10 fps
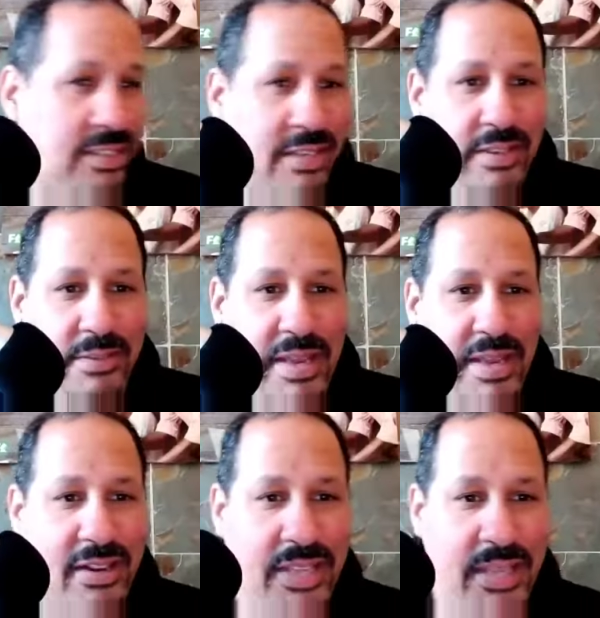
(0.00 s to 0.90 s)
am I
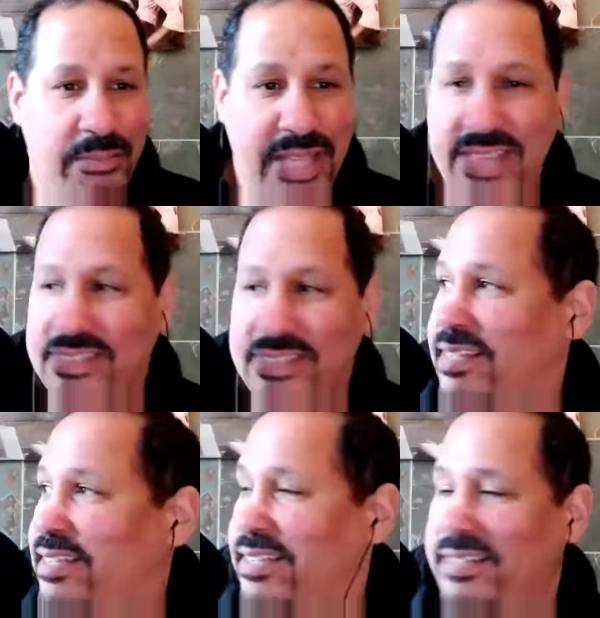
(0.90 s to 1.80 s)
going to get
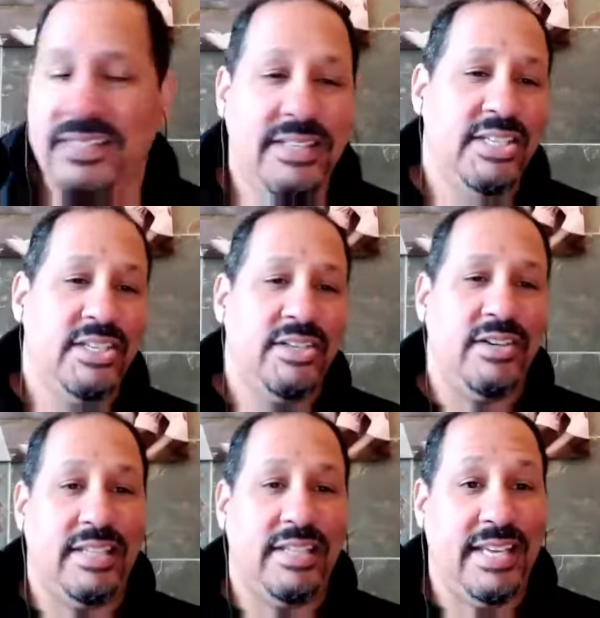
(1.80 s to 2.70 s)
blasted, and
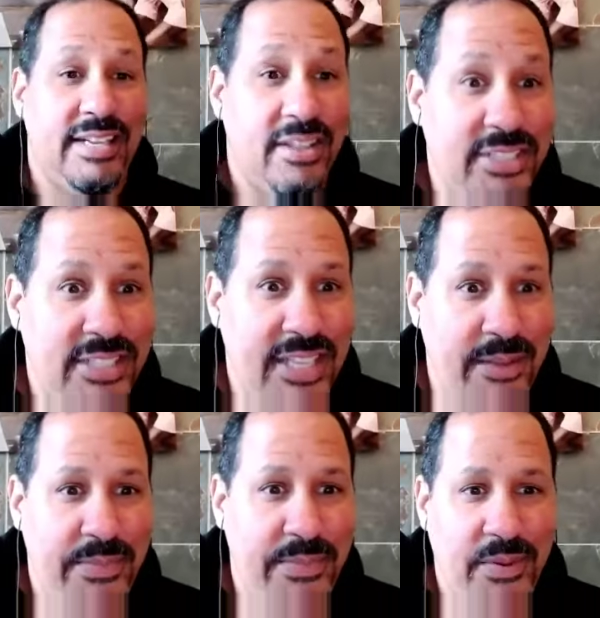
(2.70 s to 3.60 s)
I'll take another
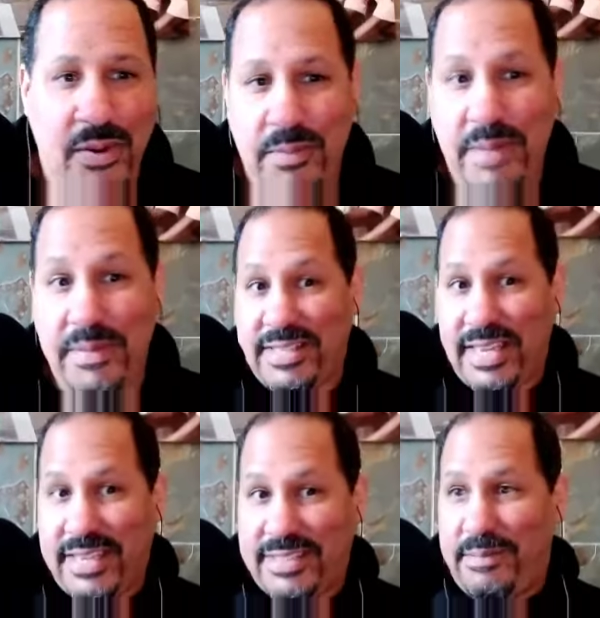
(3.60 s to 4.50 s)
step, or maybe I'll
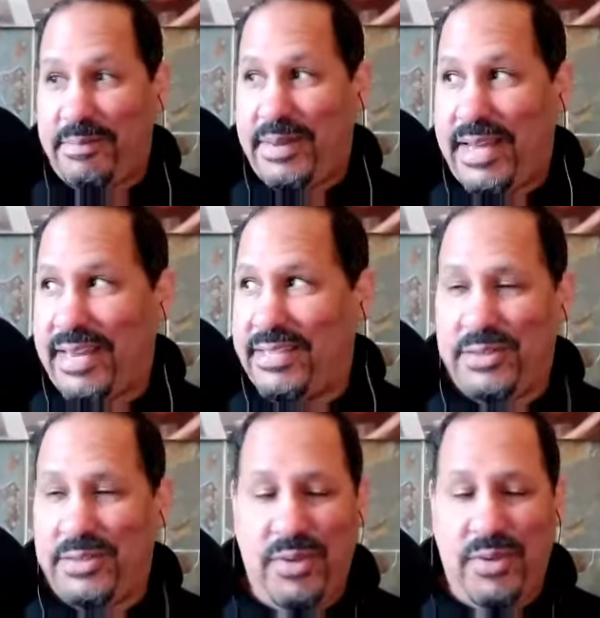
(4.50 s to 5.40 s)
take a step back and
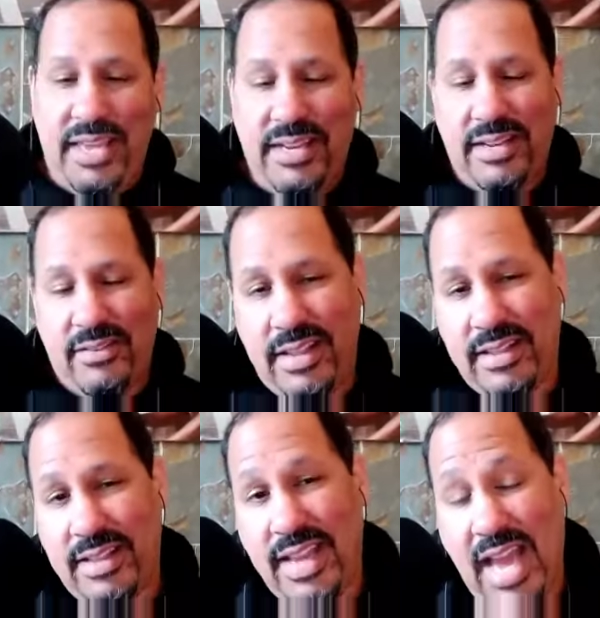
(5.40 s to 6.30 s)
just wait, right?
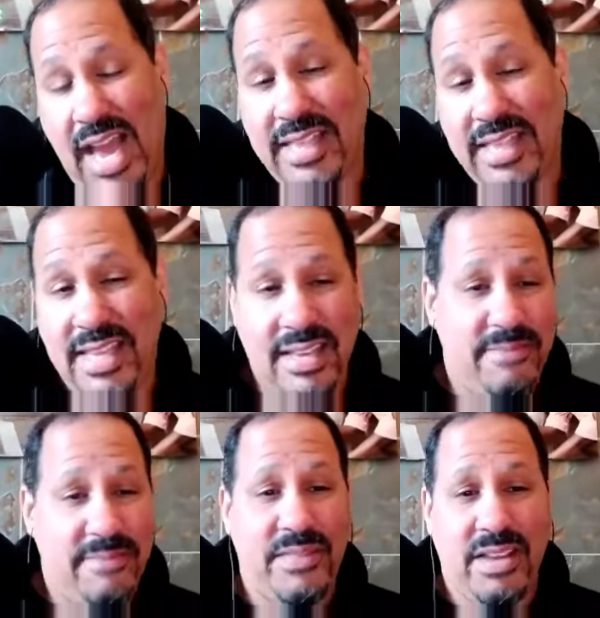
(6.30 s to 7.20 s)
I
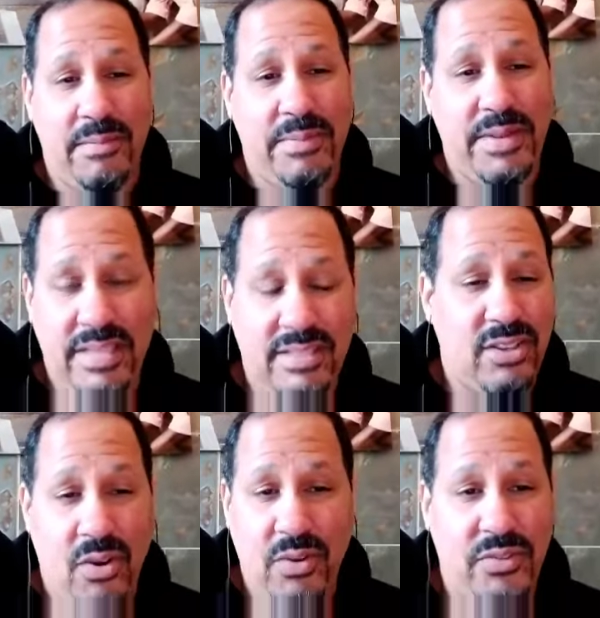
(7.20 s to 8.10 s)
think companies
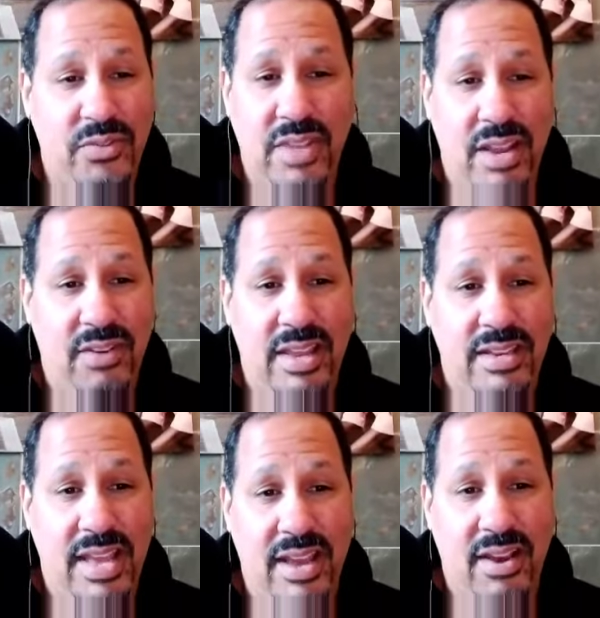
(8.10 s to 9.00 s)
are going through that right
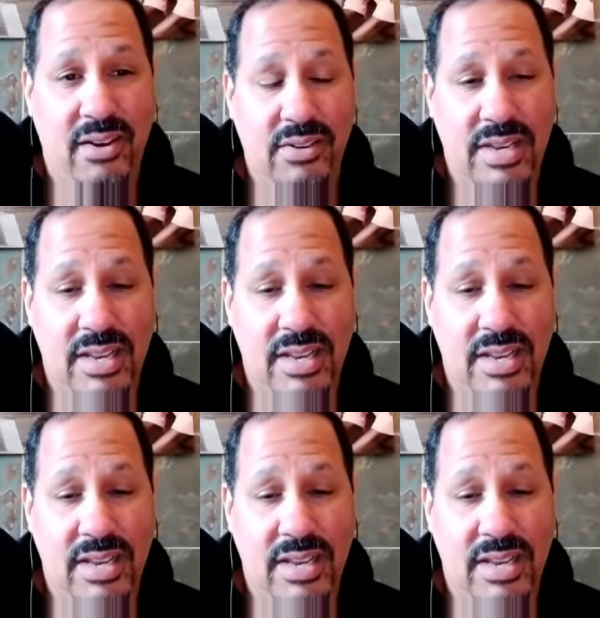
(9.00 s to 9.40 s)
now.